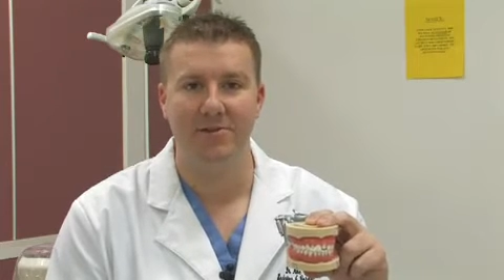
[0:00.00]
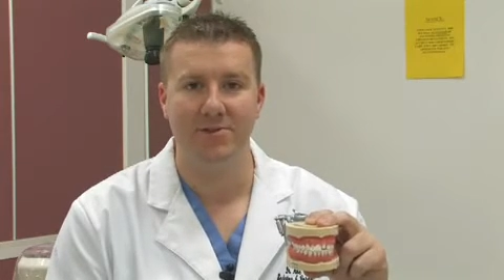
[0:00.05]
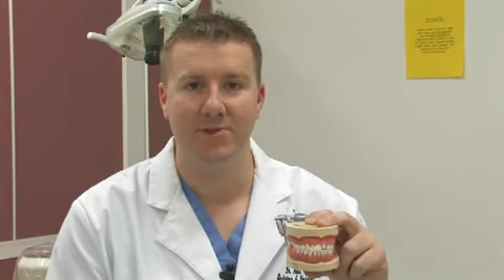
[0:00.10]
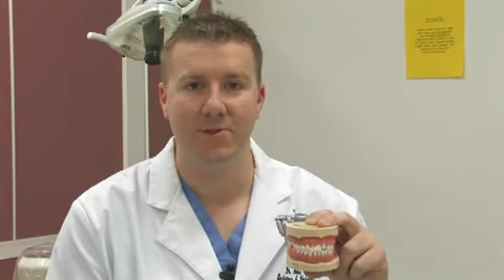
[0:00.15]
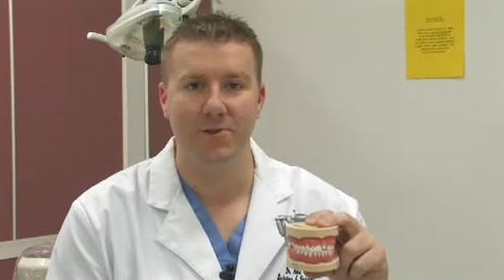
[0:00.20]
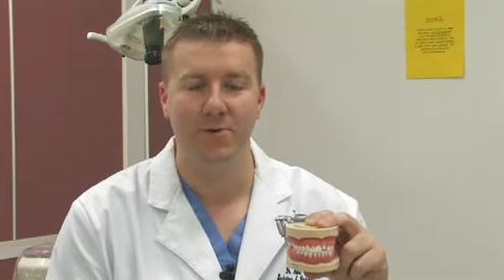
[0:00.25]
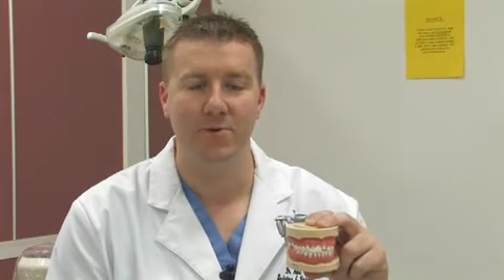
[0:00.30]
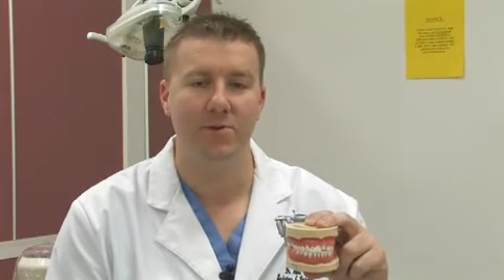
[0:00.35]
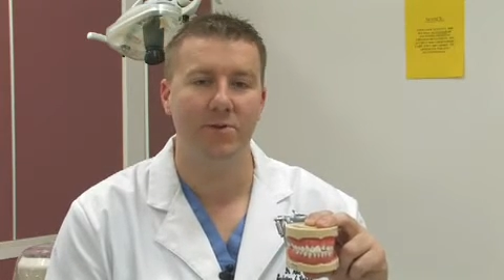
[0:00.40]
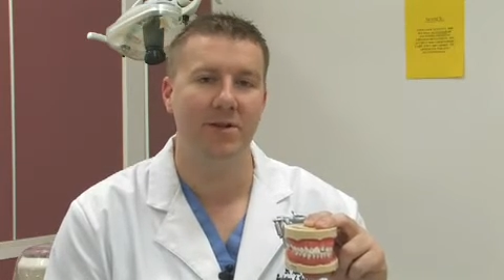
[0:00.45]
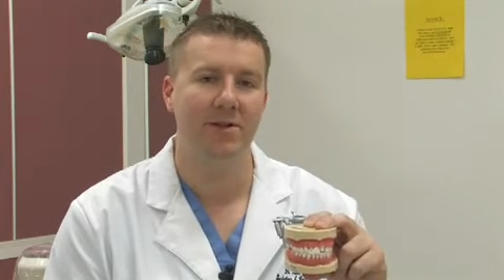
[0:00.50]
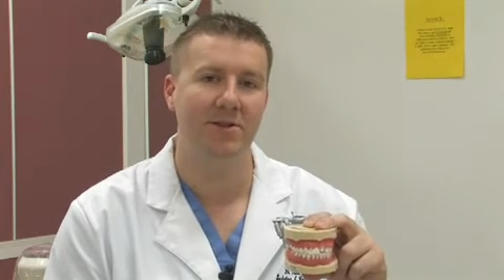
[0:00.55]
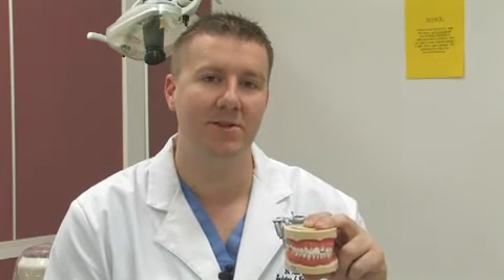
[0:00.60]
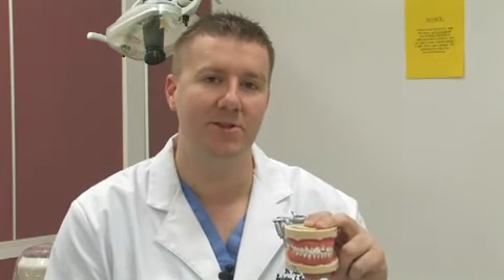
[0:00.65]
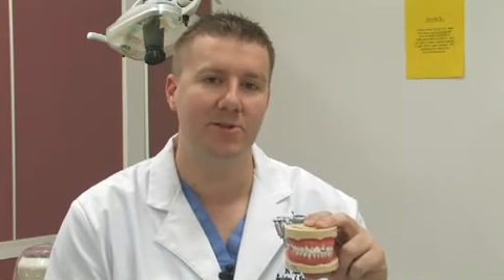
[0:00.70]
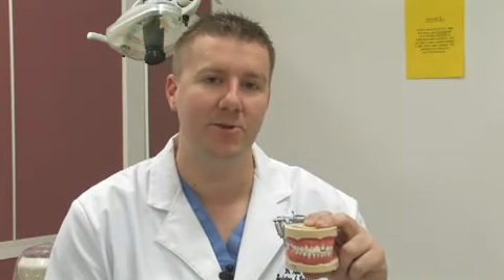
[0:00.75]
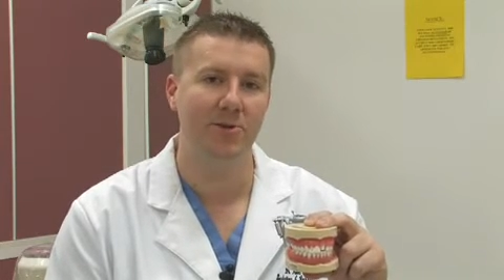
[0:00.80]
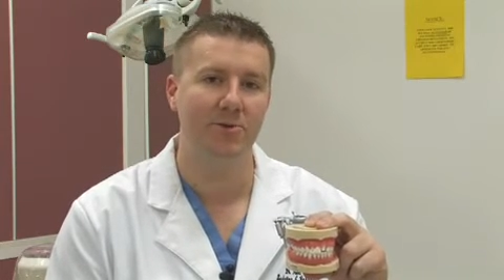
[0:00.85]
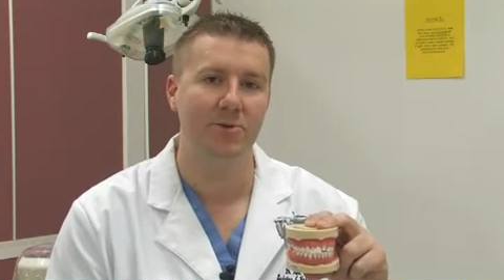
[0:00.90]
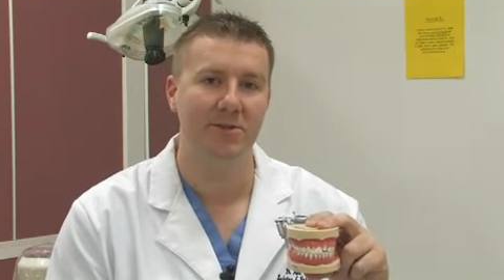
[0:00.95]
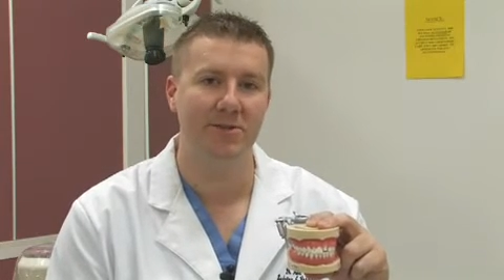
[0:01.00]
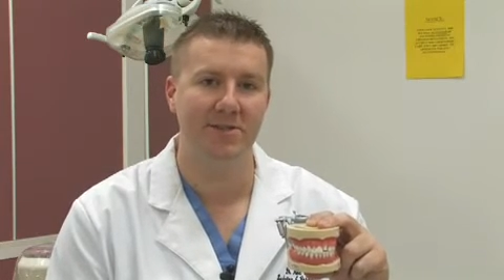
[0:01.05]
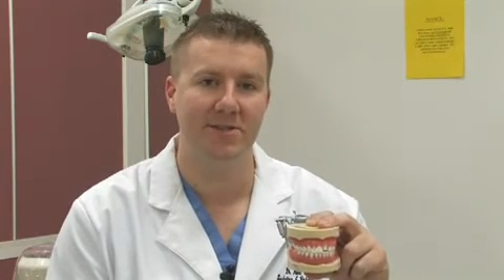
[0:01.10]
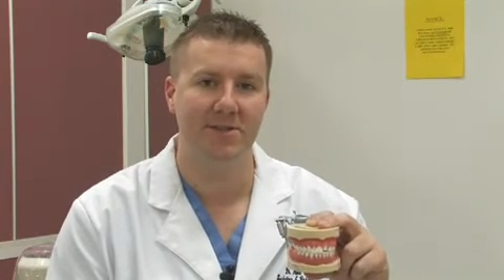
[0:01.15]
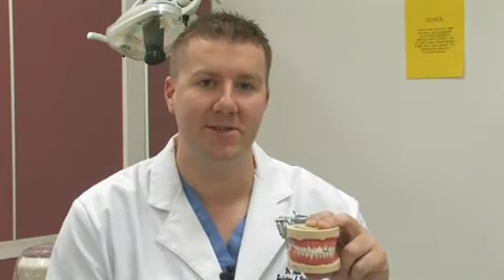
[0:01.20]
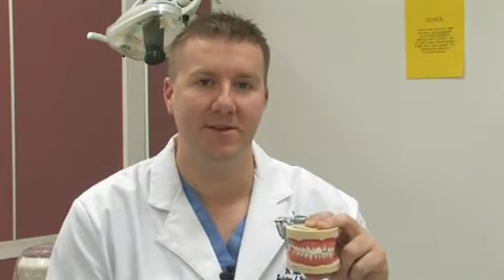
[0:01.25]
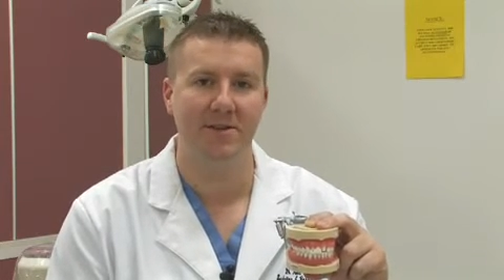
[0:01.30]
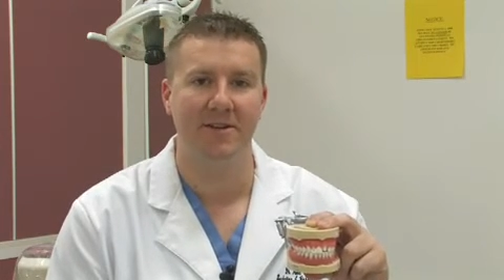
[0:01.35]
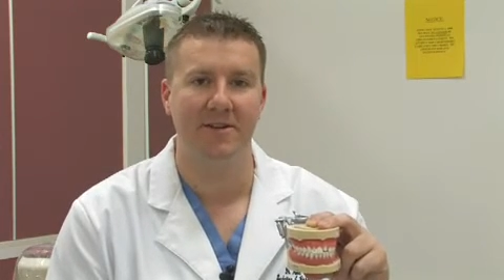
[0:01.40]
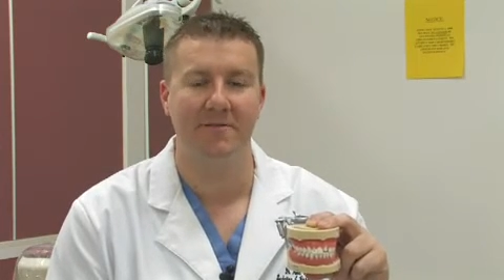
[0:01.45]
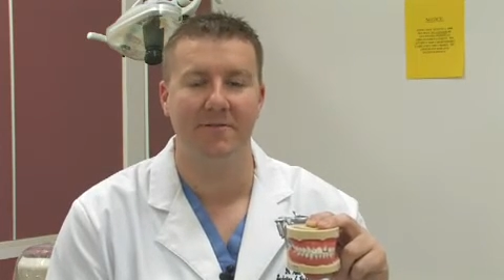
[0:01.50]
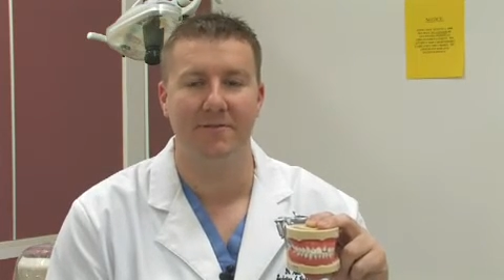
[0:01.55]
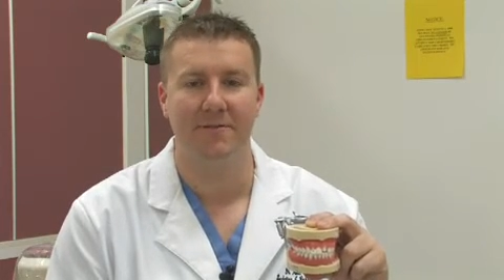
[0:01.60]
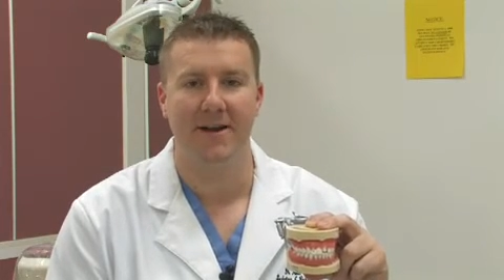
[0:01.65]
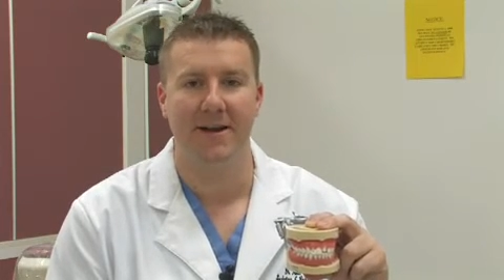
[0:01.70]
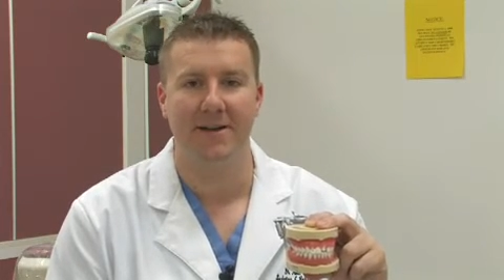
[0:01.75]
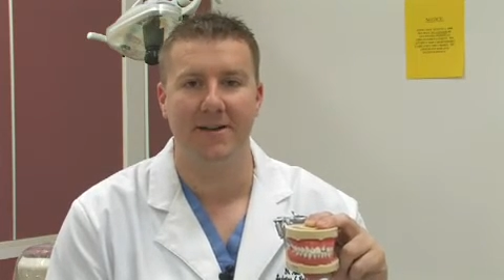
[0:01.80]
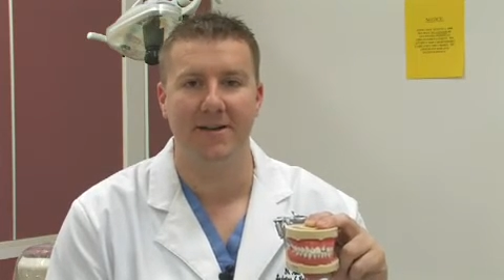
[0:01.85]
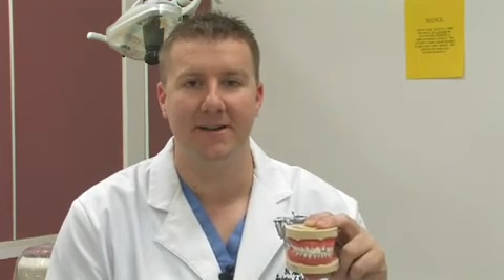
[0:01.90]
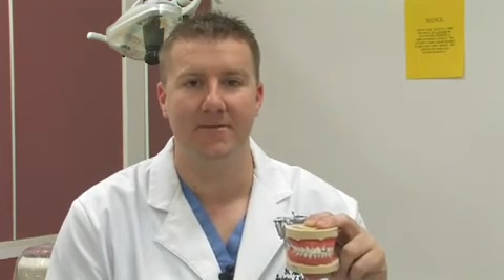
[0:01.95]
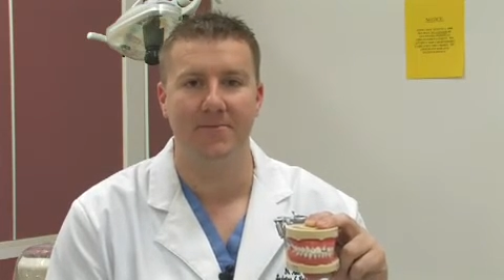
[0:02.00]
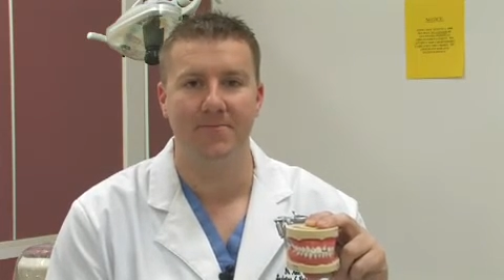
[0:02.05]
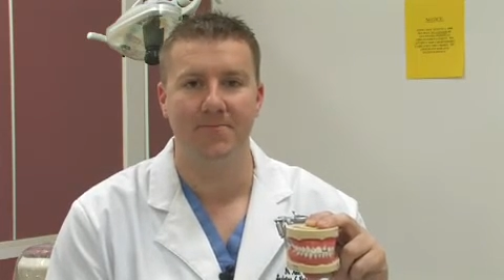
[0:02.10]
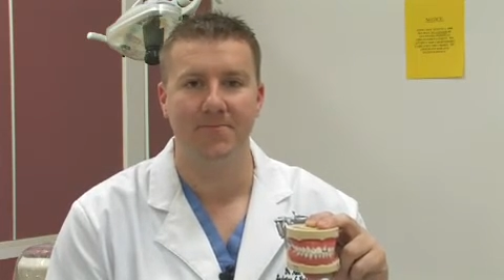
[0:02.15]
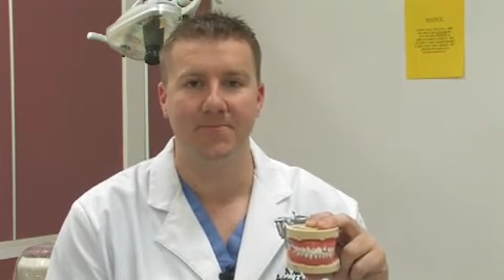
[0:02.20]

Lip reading: tooth and the tooth is still infected.